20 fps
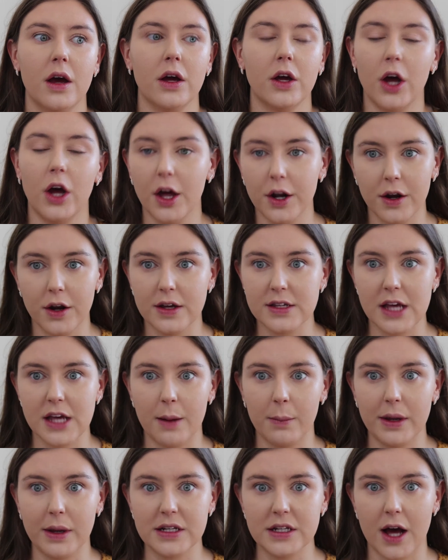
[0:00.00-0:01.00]
God knows
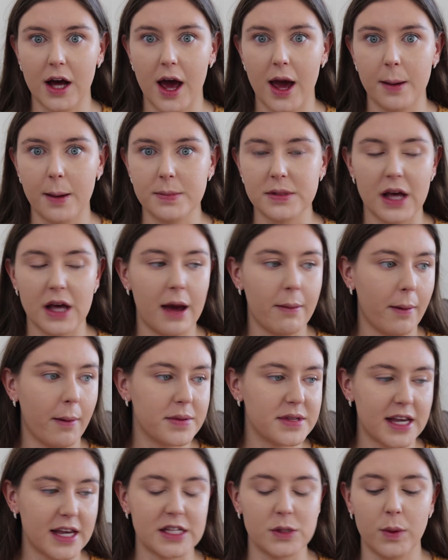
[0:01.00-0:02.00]
how many times. I'm
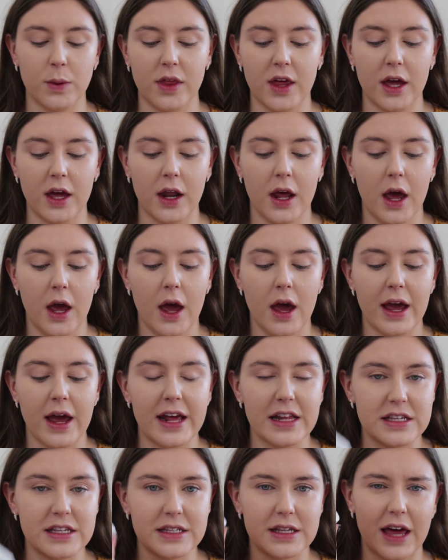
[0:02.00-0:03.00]
obsessed with it.
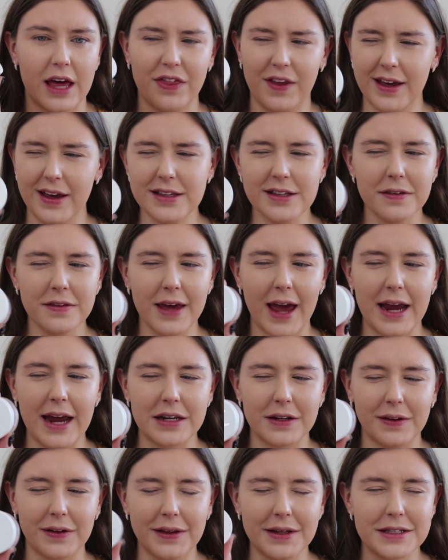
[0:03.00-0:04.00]
I think it's like
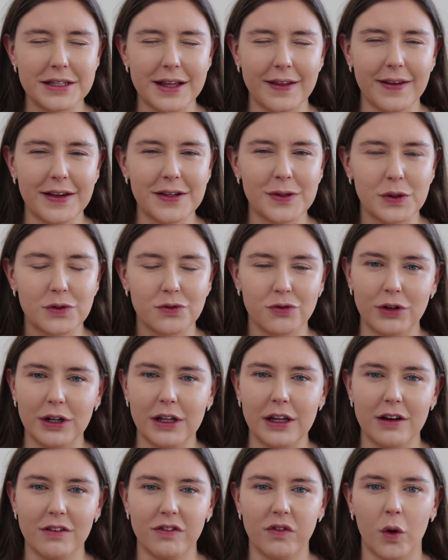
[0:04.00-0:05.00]
$8 or something, so it's
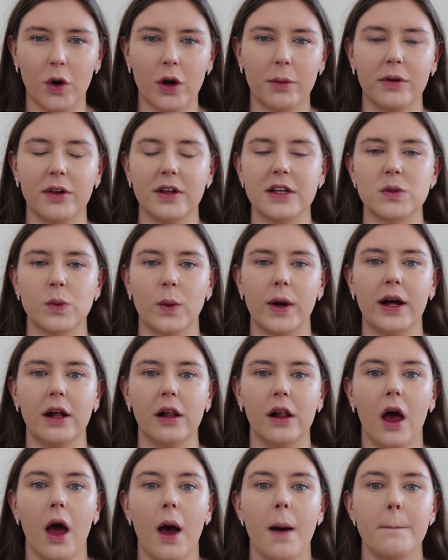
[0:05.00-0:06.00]
really affordable as
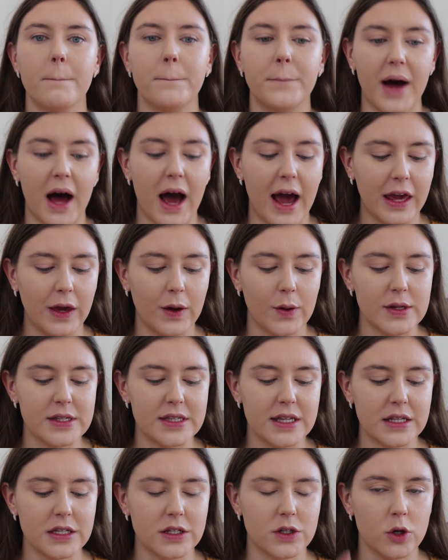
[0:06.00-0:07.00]
well. But I use
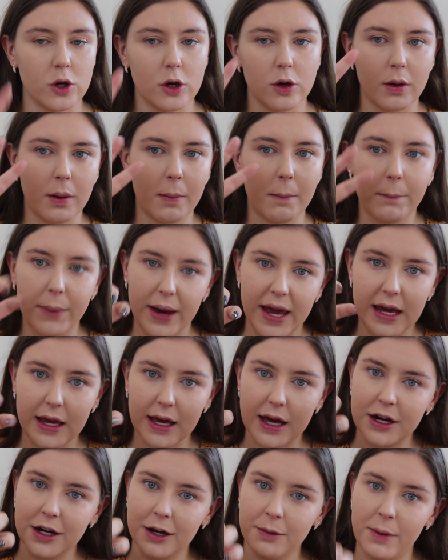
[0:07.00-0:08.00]
this to
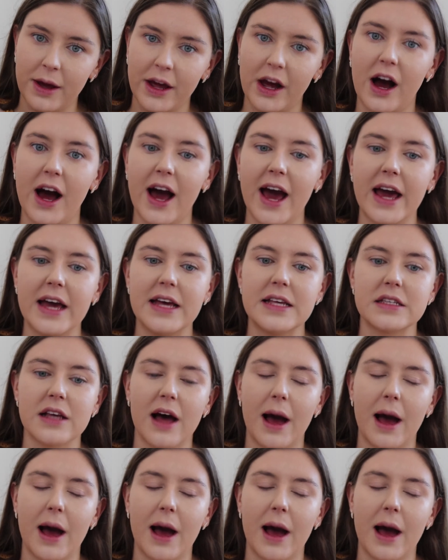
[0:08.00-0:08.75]
bake under my eyes.